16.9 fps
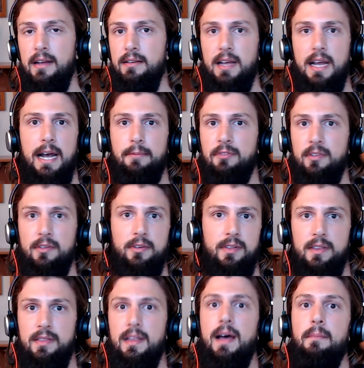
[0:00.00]

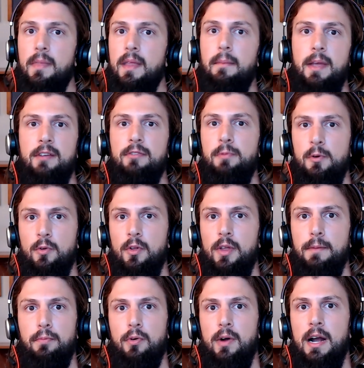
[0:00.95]
Absolutely, and that makes me
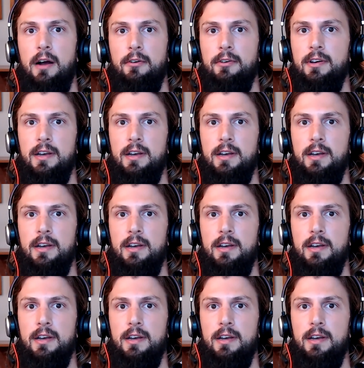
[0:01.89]
really proud.